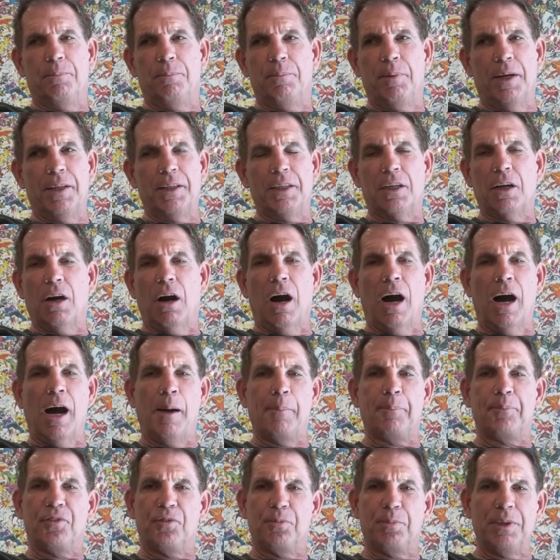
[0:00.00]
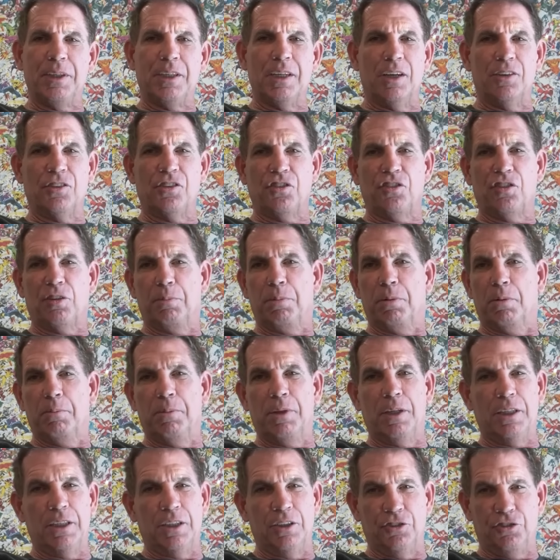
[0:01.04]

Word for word: by the cops because it's a permit